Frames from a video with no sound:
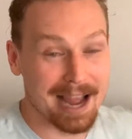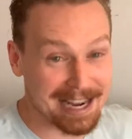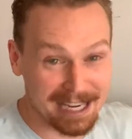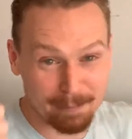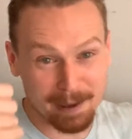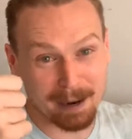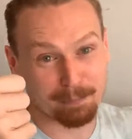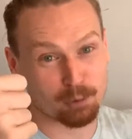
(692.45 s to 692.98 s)
I need
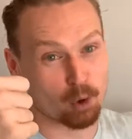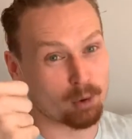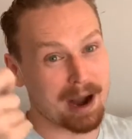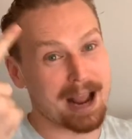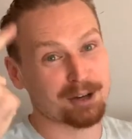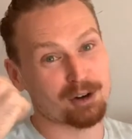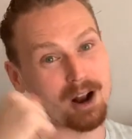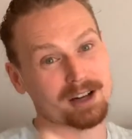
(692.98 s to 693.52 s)
to pick up Thor
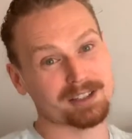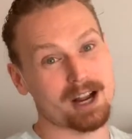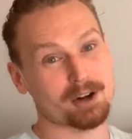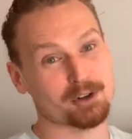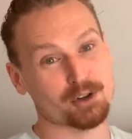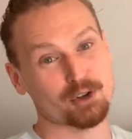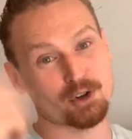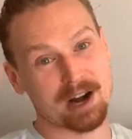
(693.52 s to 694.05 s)
Ragnarok,
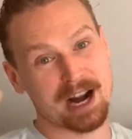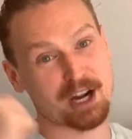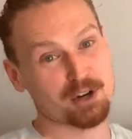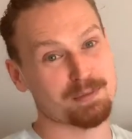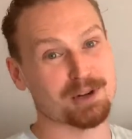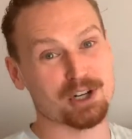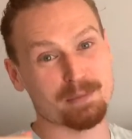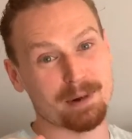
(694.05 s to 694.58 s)
Doctor
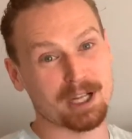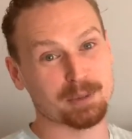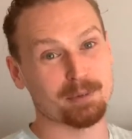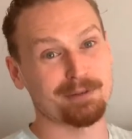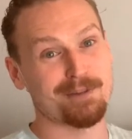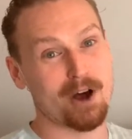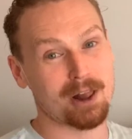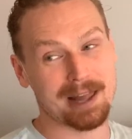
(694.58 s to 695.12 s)
Strange, Mission
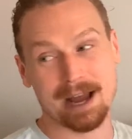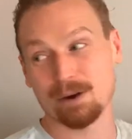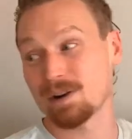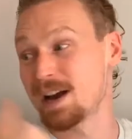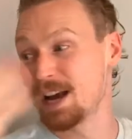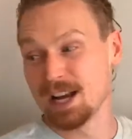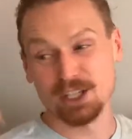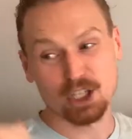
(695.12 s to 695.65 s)
Impossible
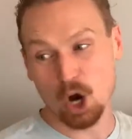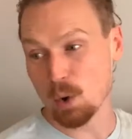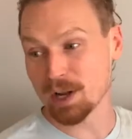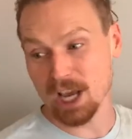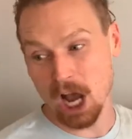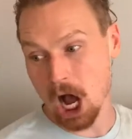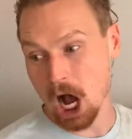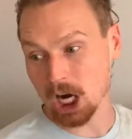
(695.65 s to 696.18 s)
Fallout,
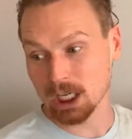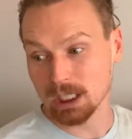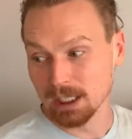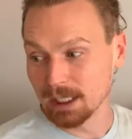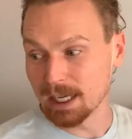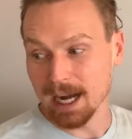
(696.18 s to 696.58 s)
Tony Hawk.